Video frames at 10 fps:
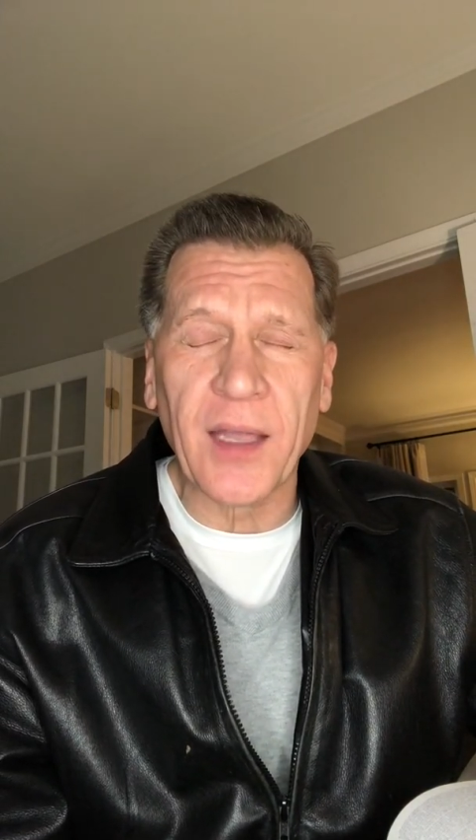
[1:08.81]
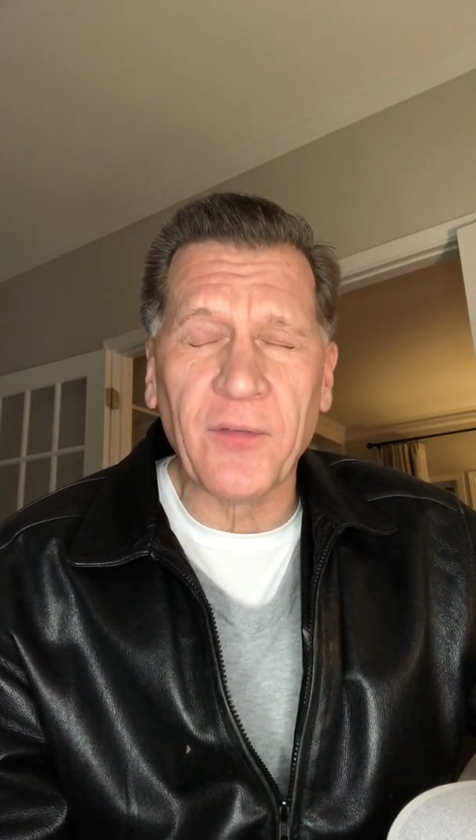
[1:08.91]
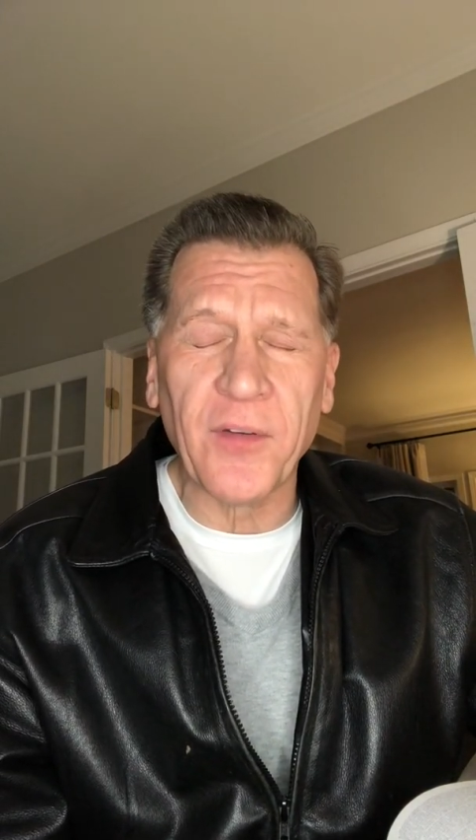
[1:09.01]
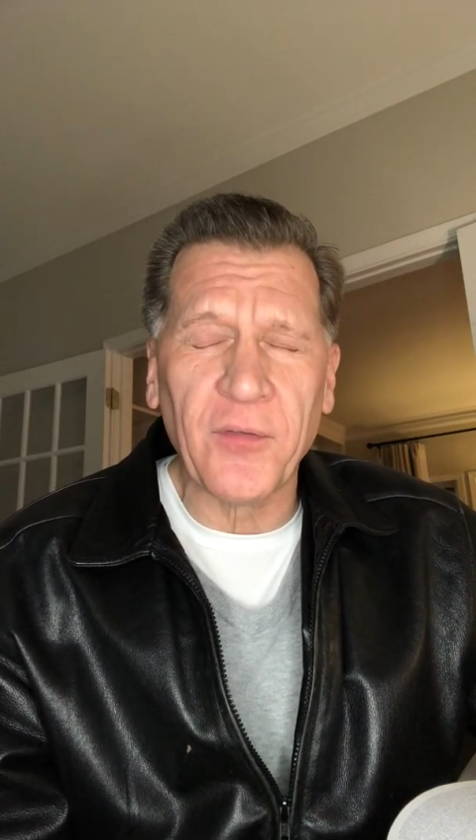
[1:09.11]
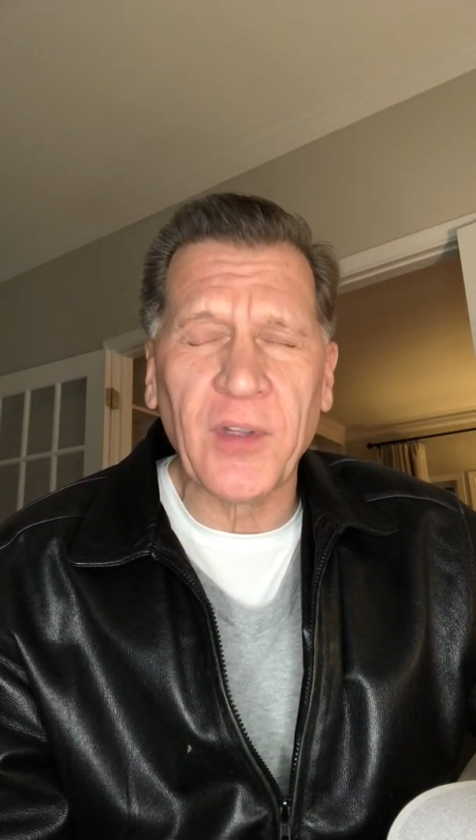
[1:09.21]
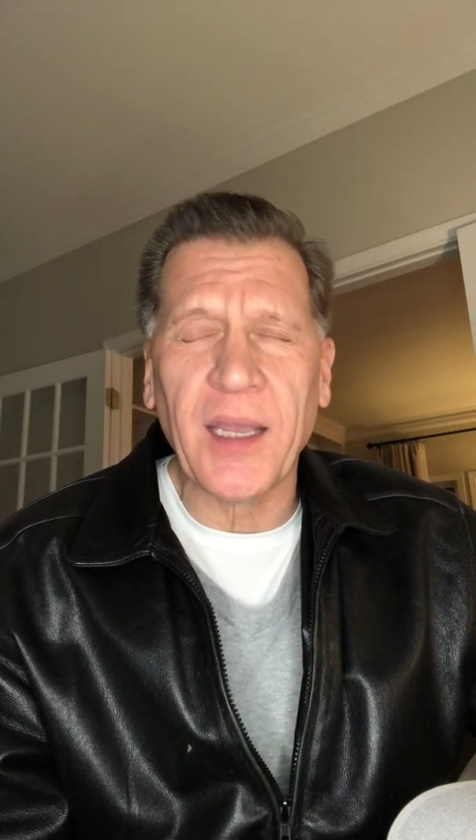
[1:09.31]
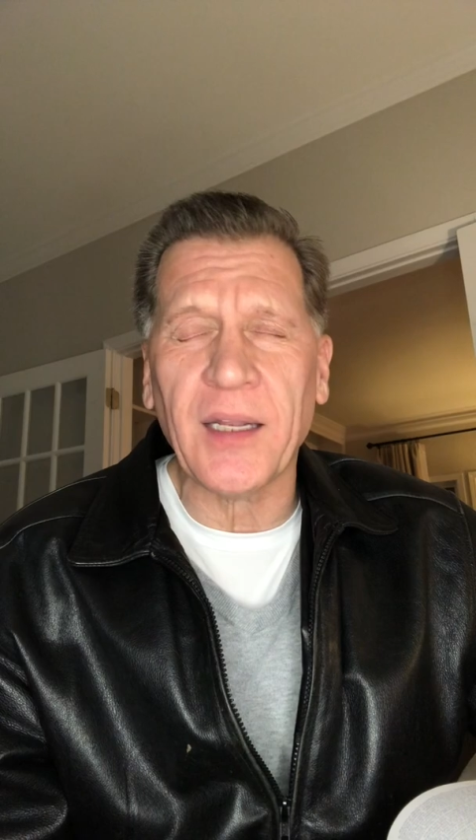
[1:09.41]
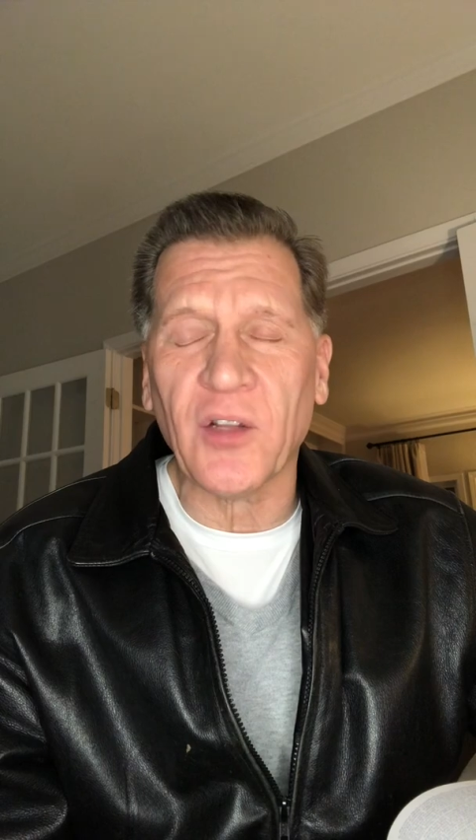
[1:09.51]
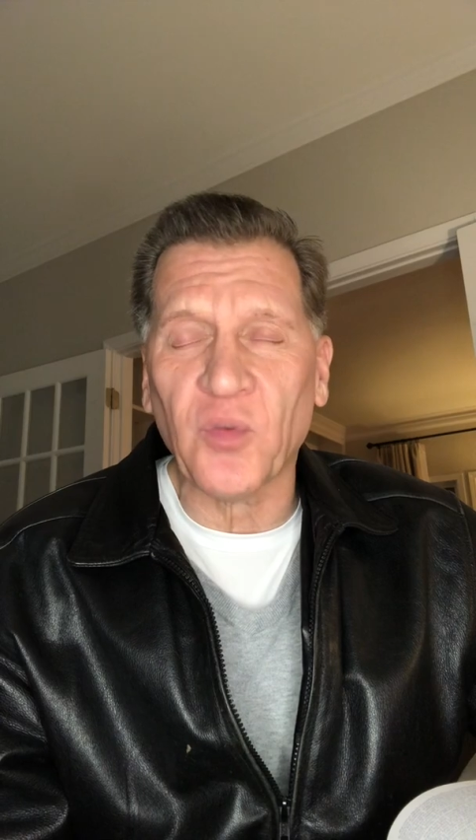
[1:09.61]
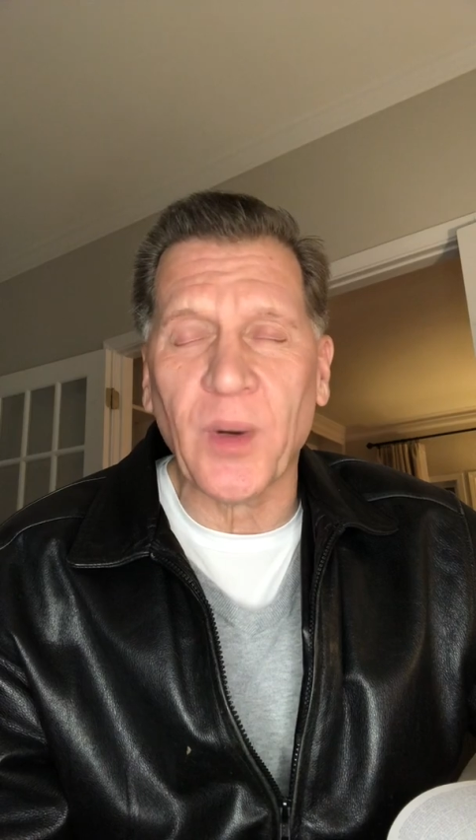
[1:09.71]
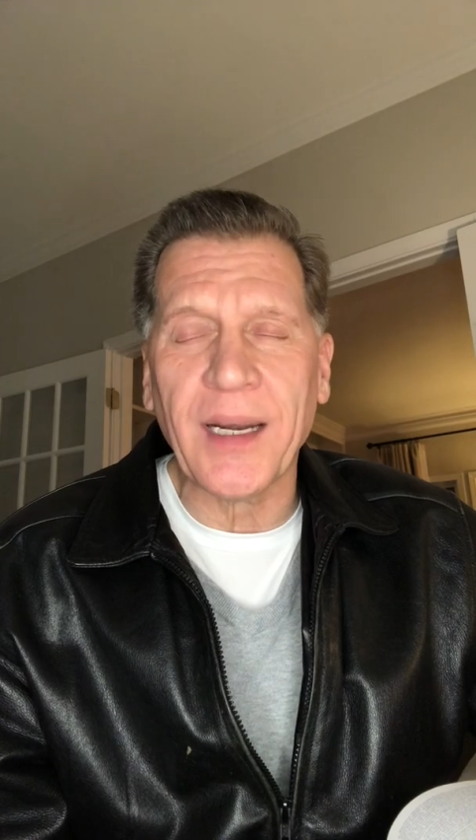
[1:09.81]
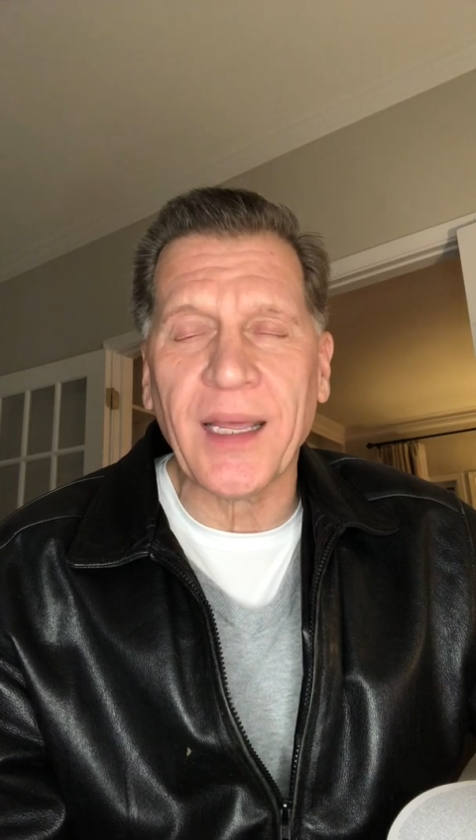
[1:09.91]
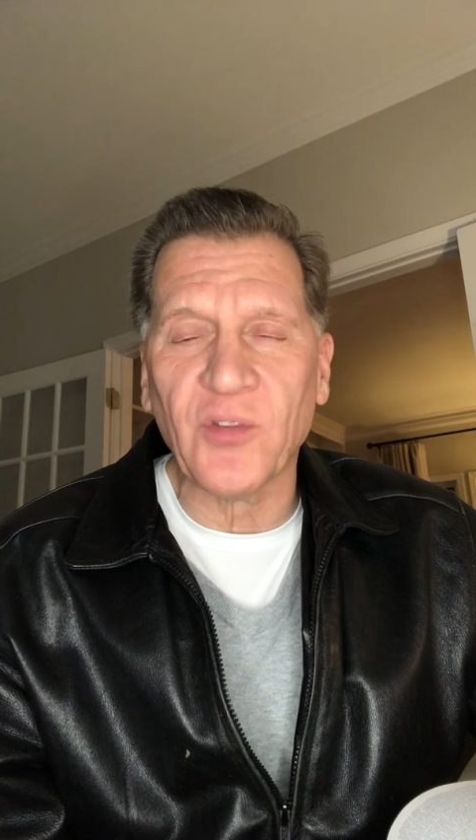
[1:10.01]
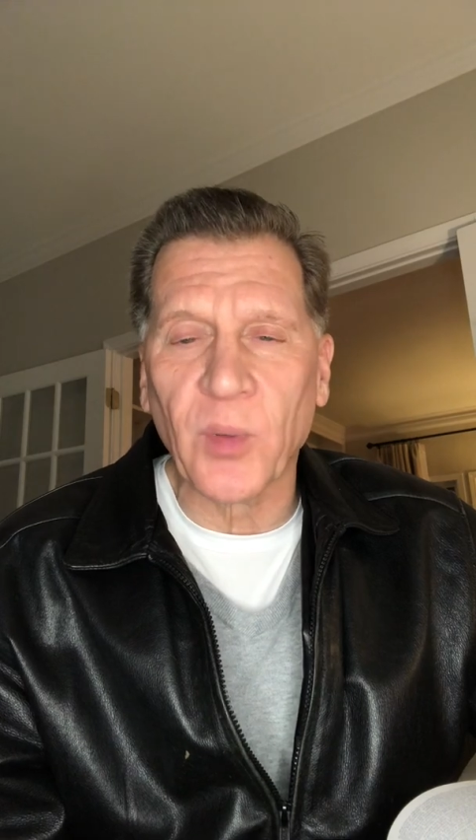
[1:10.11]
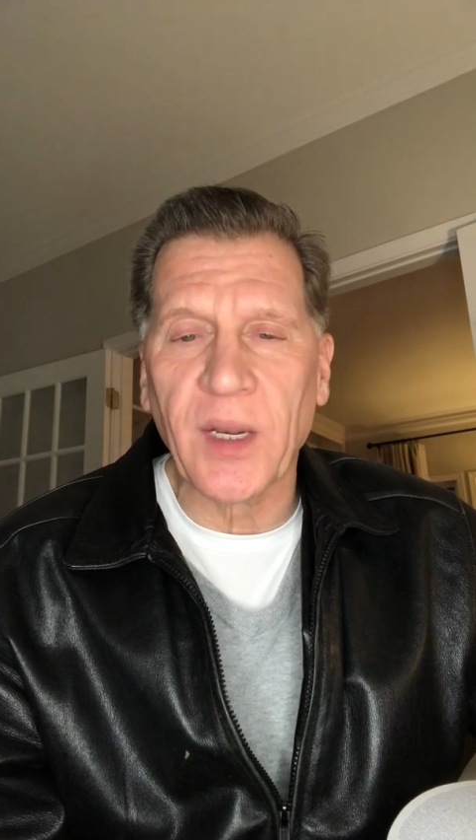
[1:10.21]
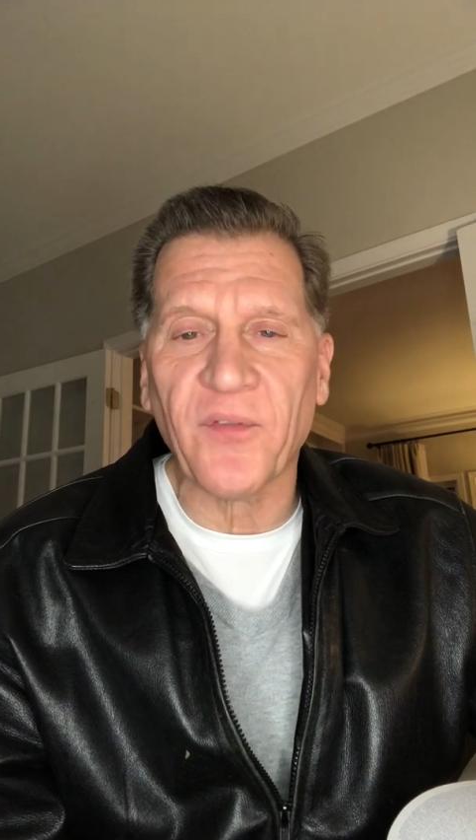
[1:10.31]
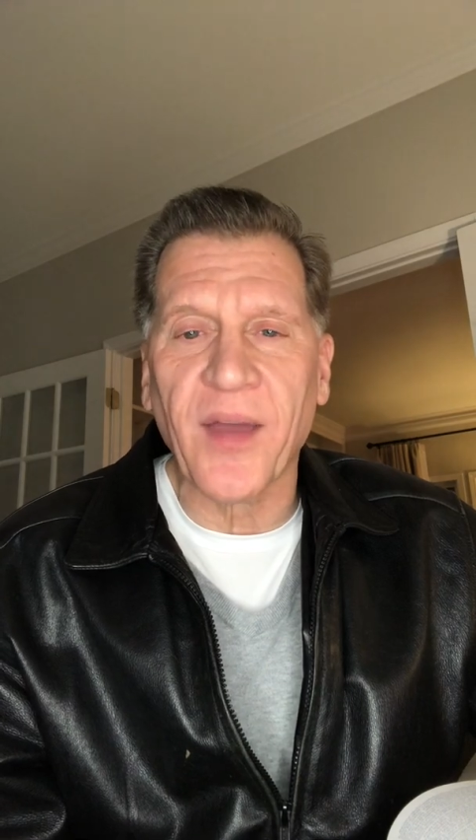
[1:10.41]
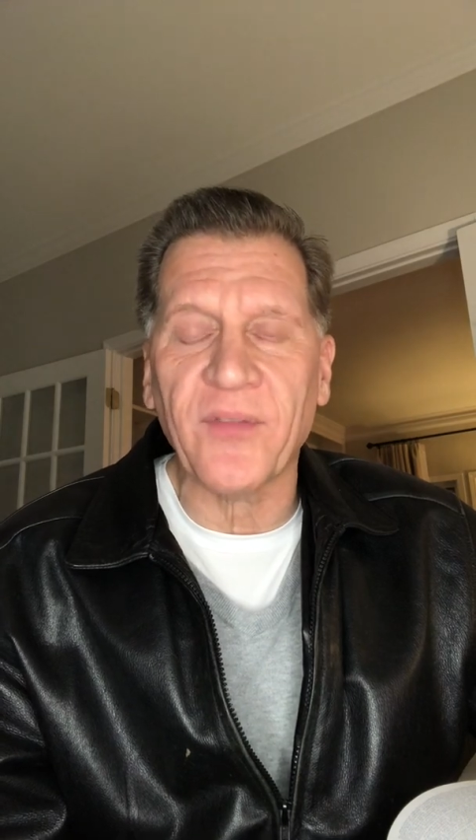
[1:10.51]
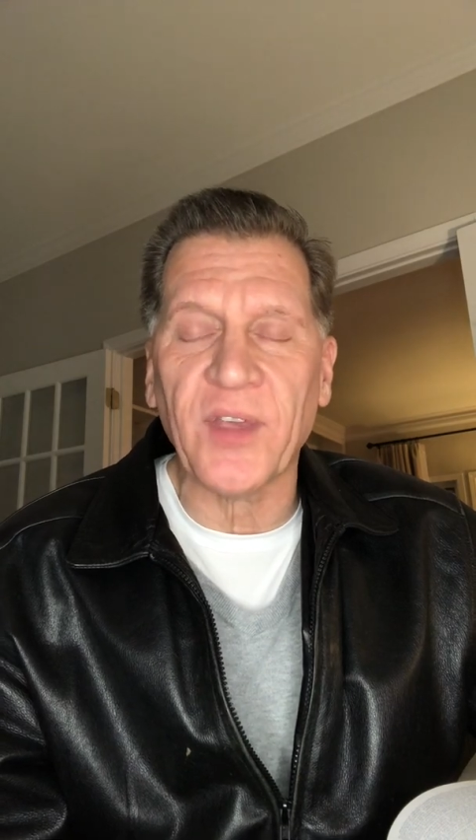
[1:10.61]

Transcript: 15 and 20 and 25